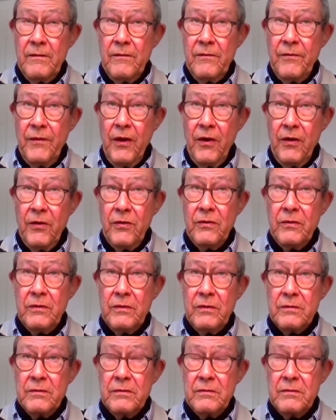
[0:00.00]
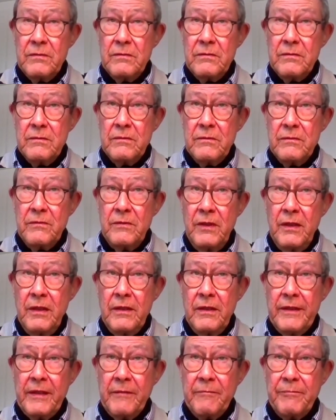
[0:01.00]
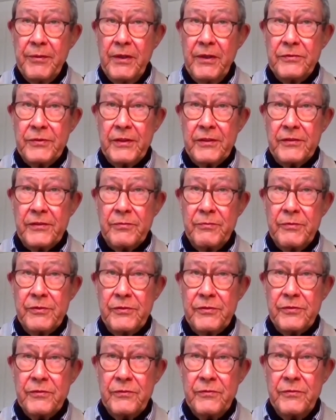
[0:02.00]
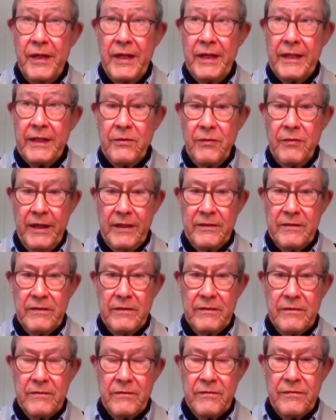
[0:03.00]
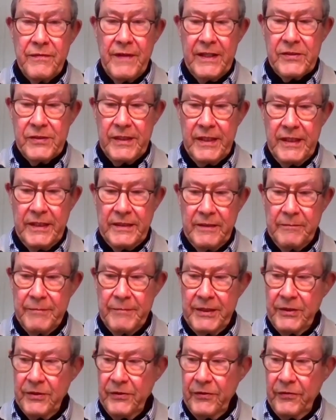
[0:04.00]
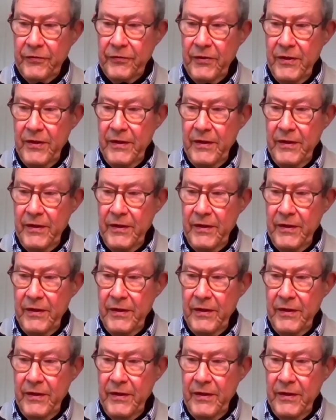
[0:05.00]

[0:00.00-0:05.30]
whole learning process was really quite fascinating, because